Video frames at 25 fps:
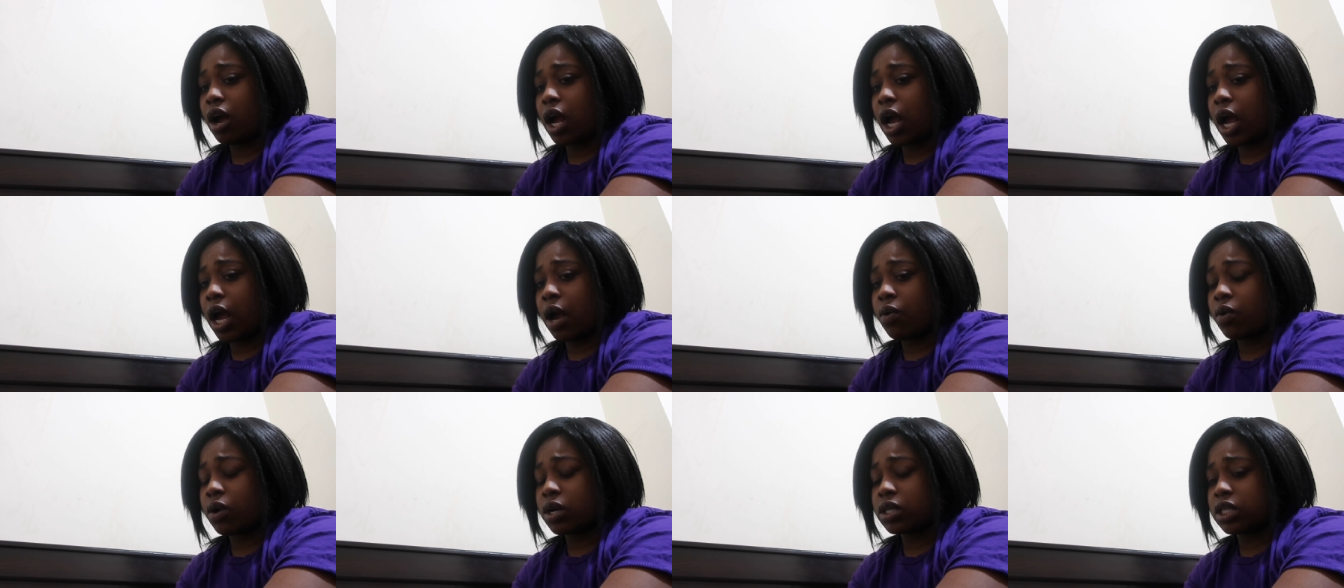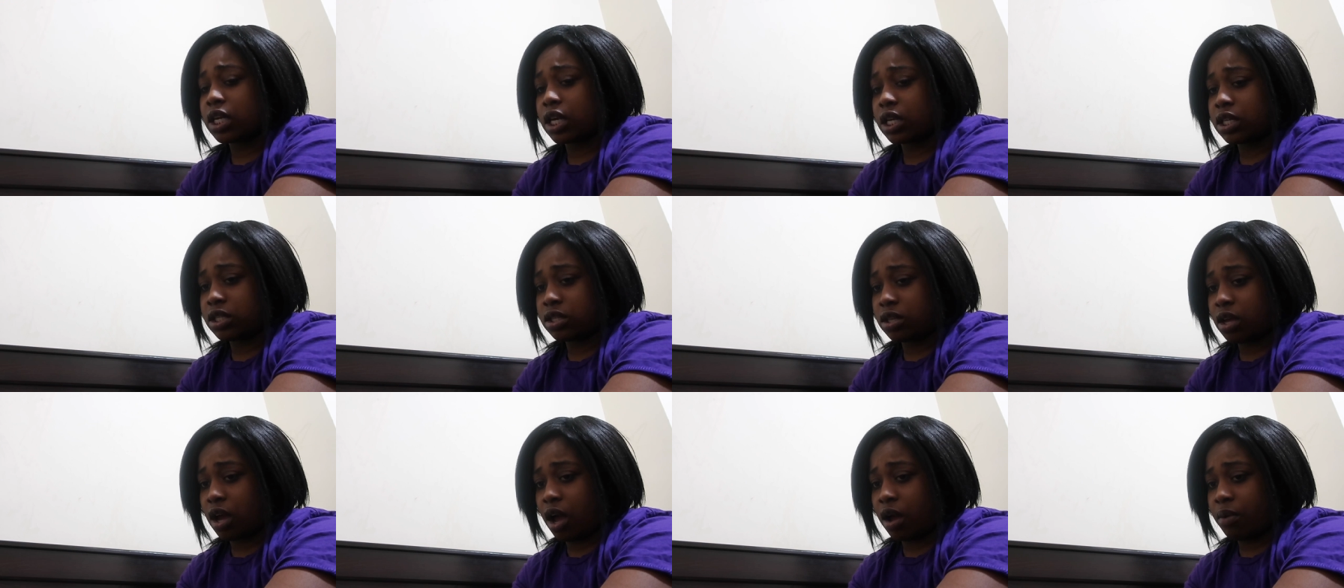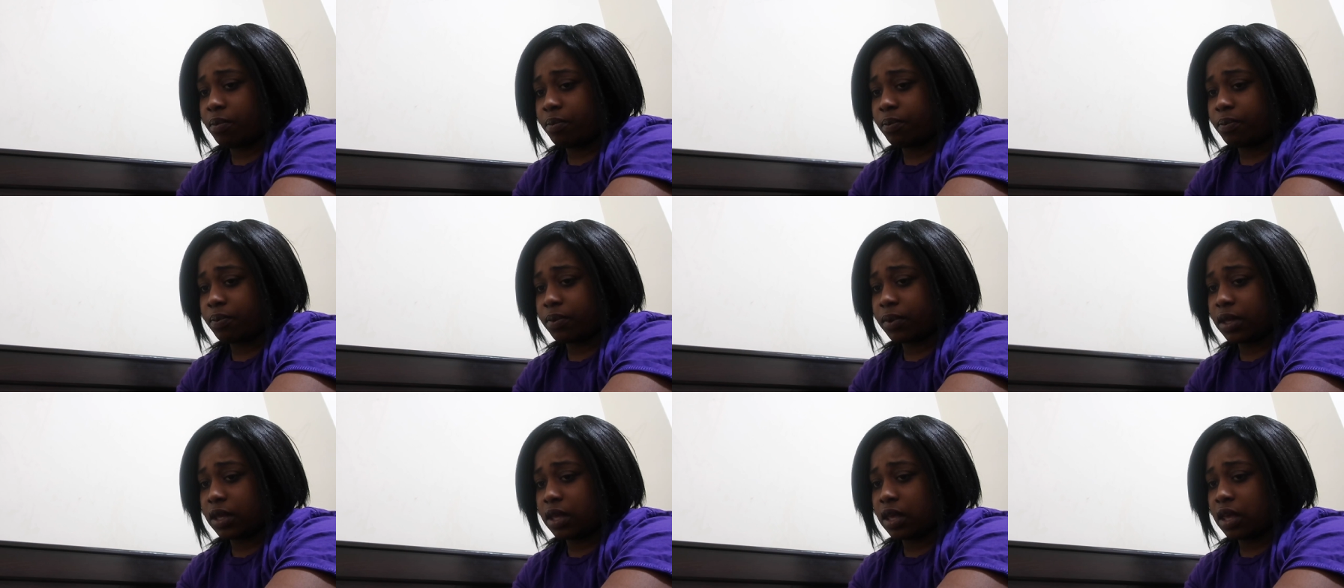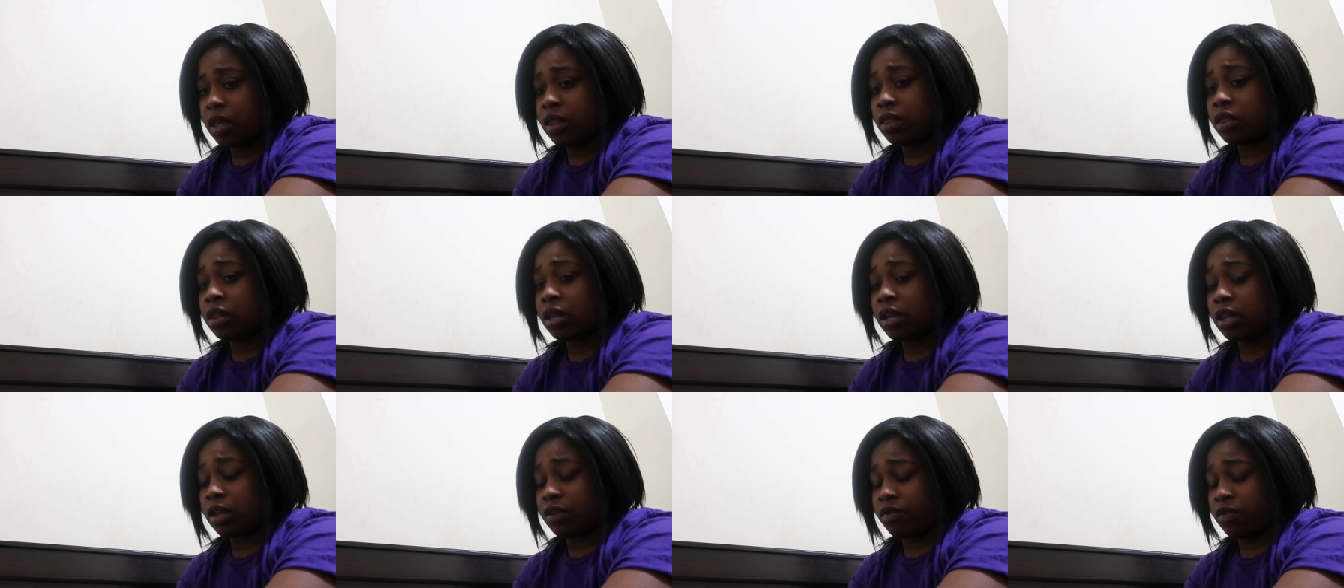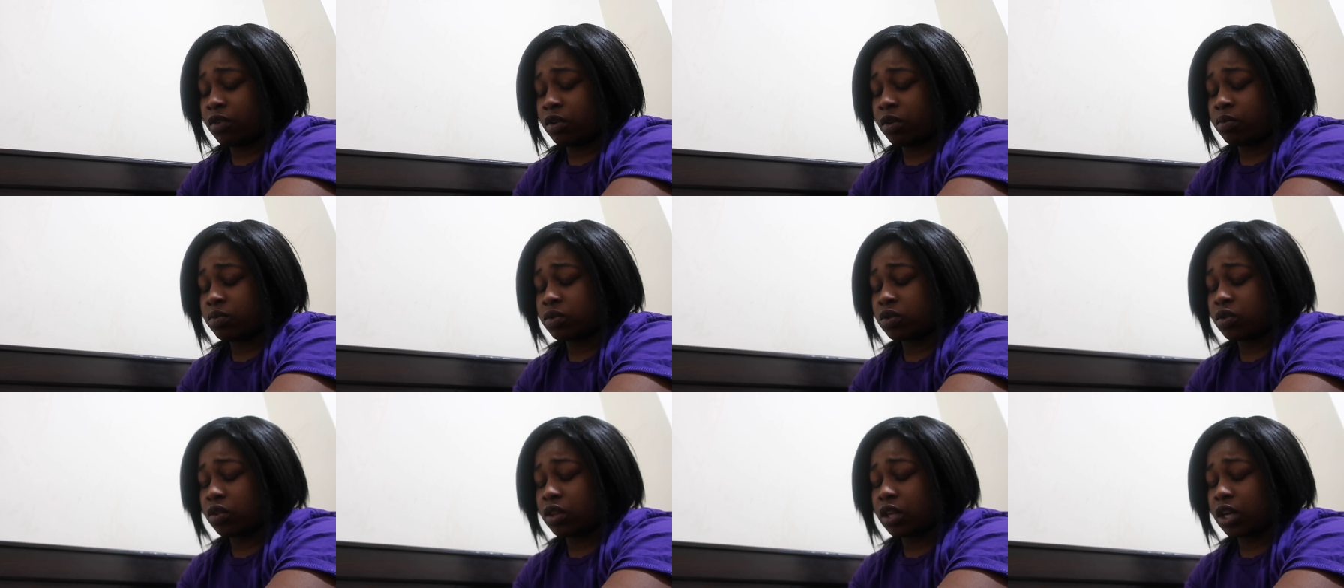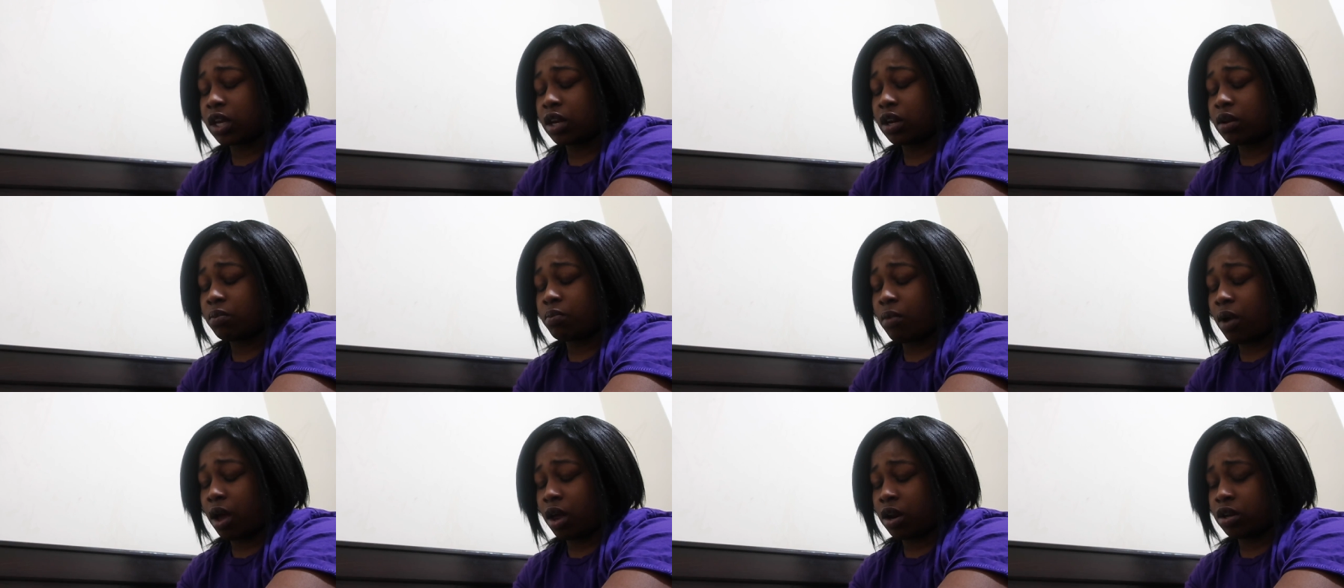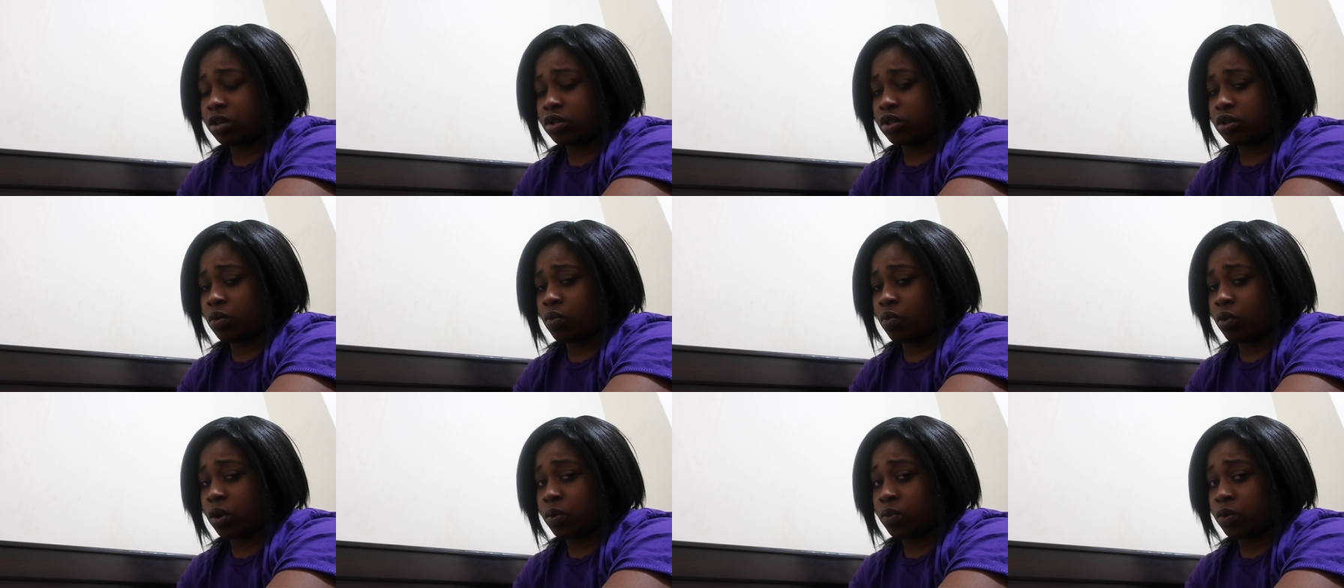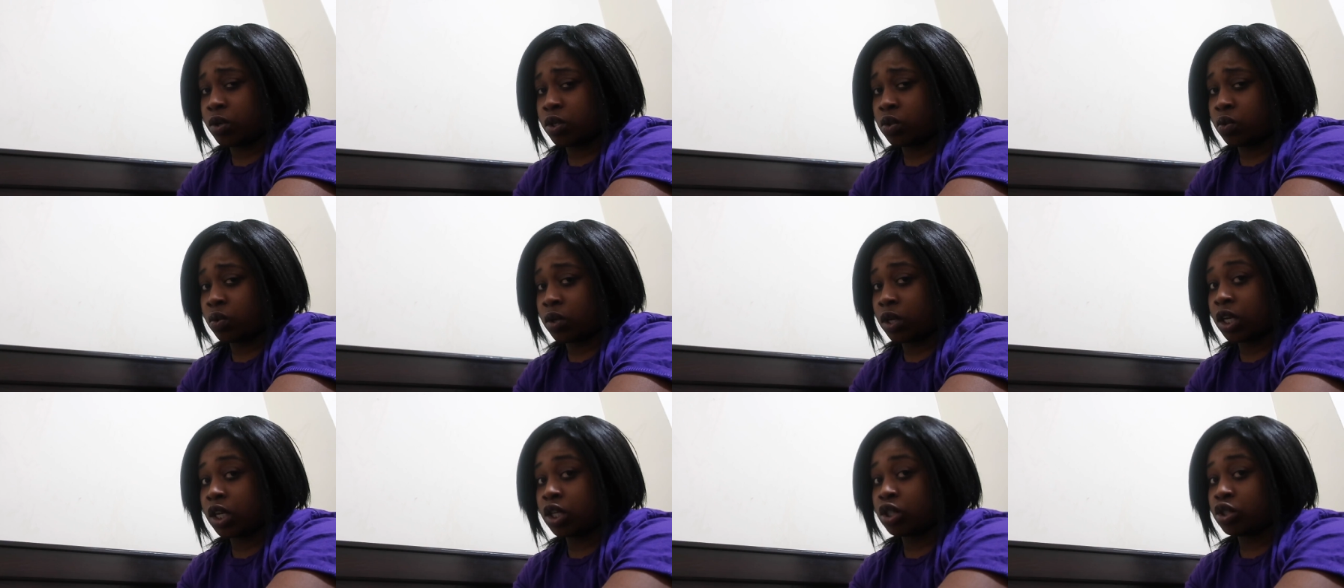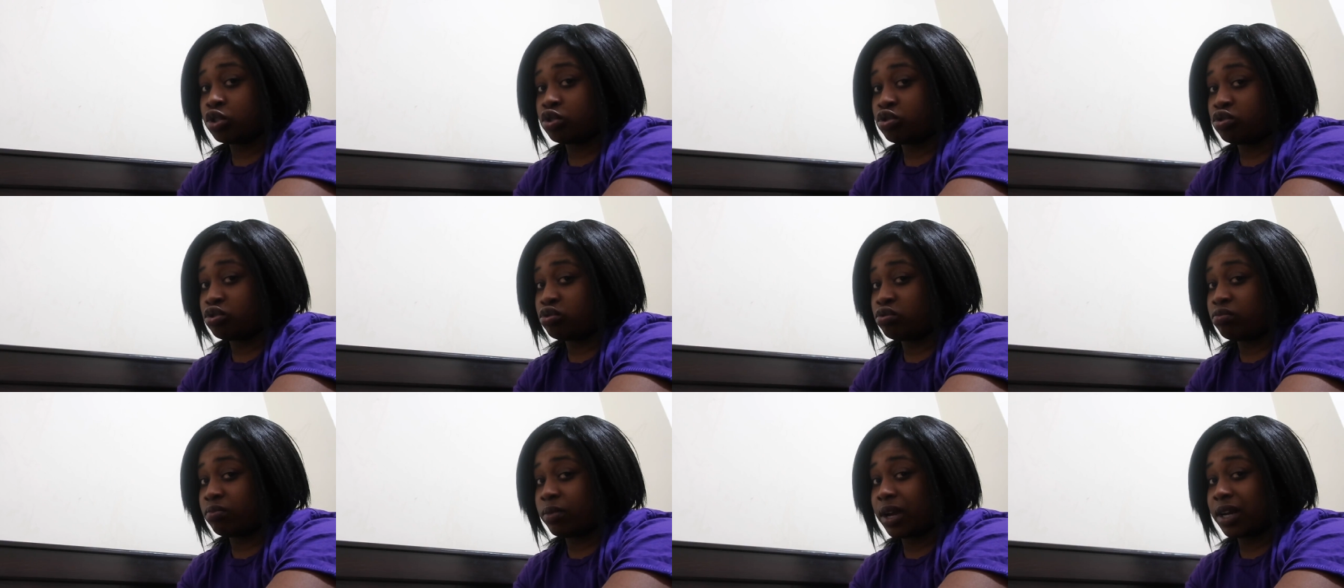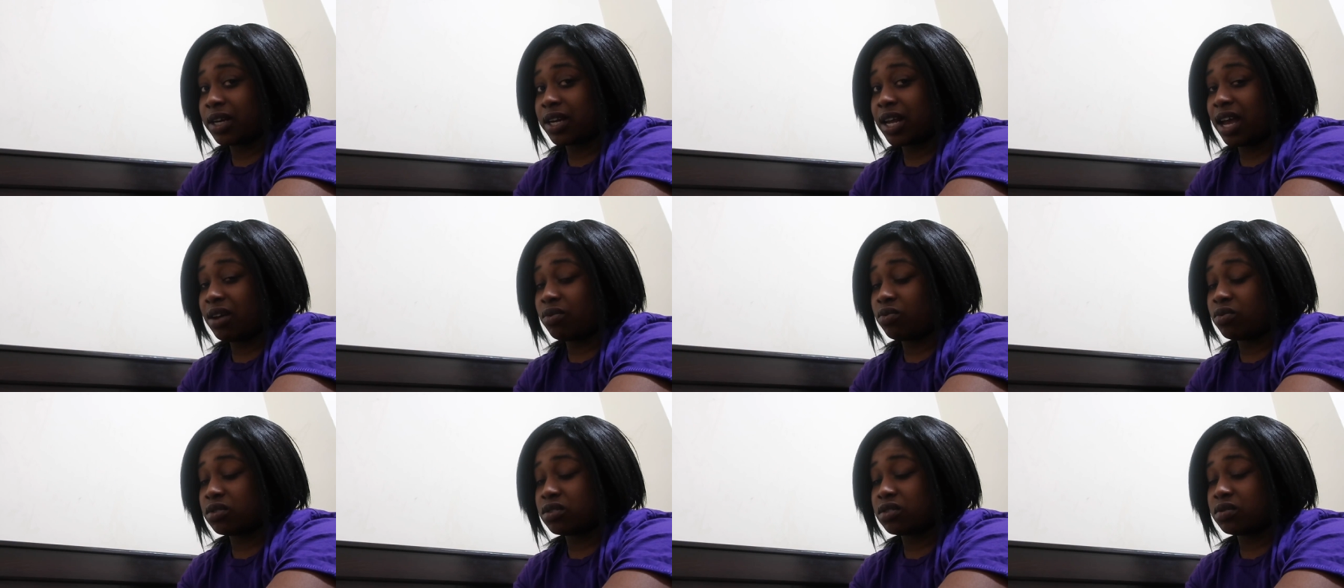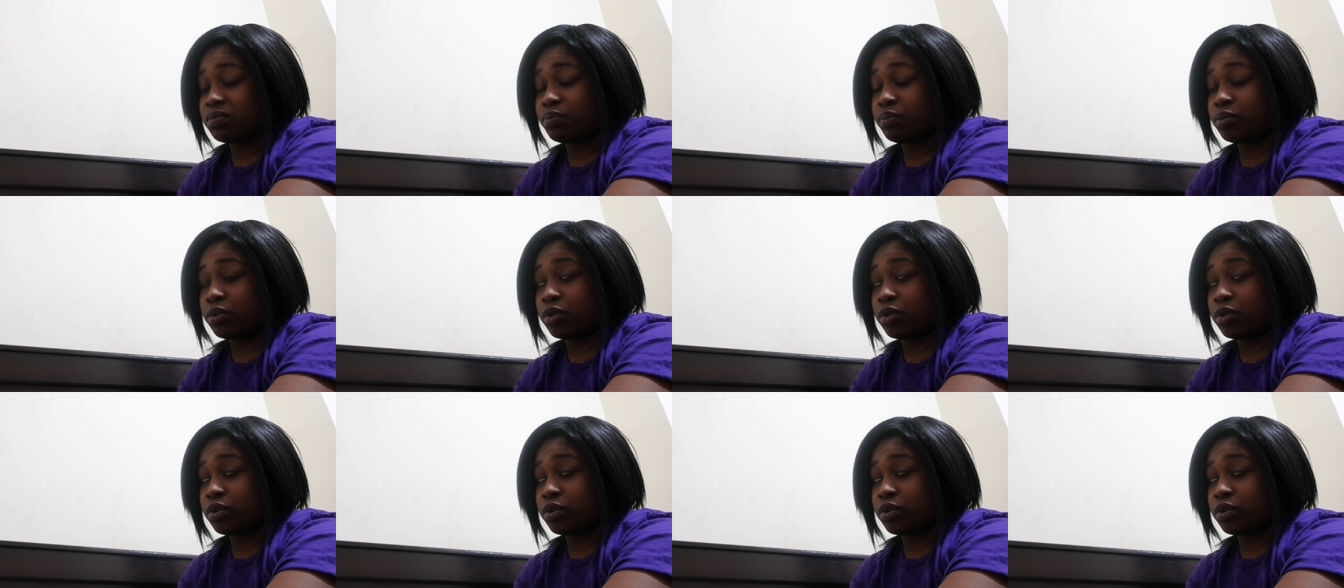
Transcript: our desktop in the living room so they could monitor what we're doing and it's true my dad was